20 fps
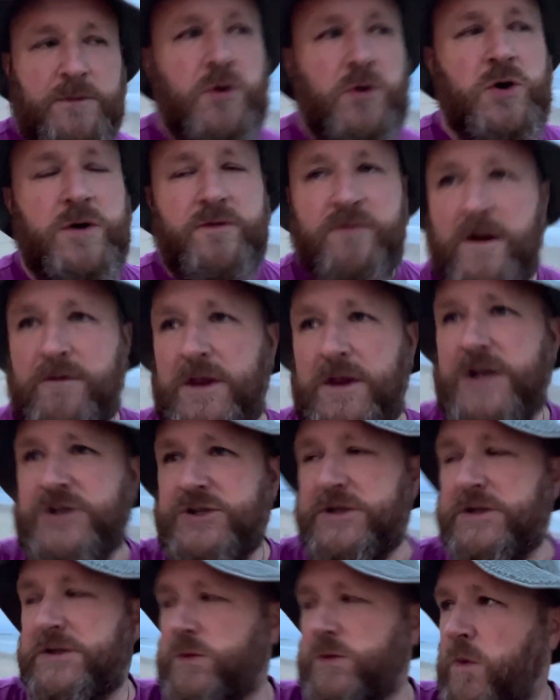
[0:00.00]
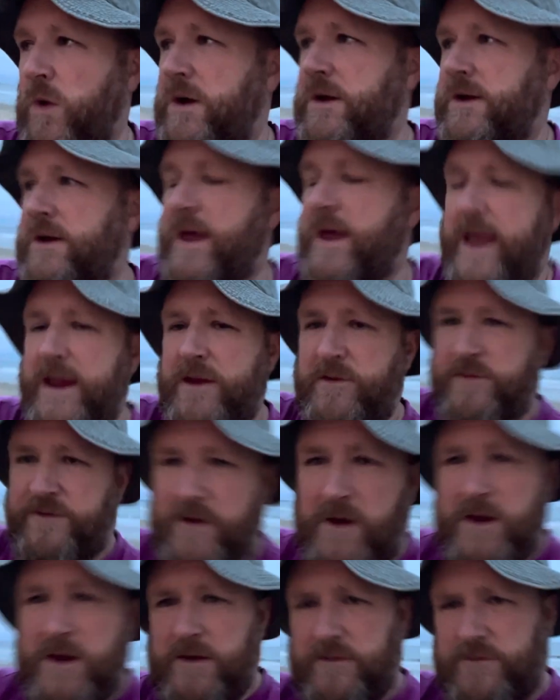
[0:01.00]
Book of Revelations
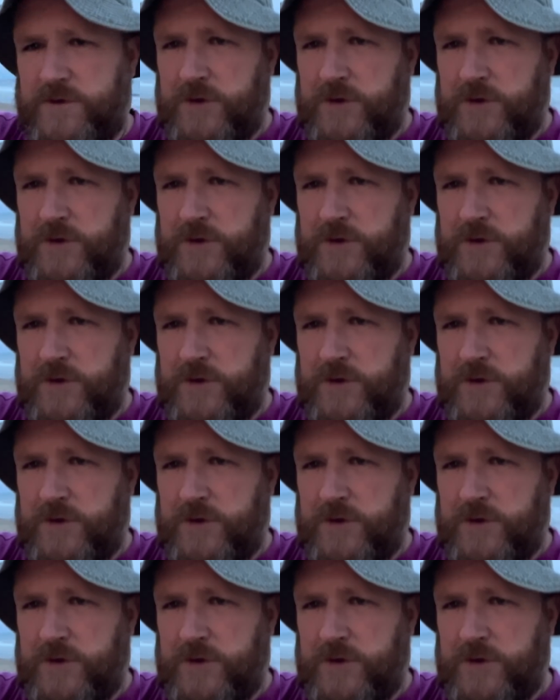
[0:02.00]
185,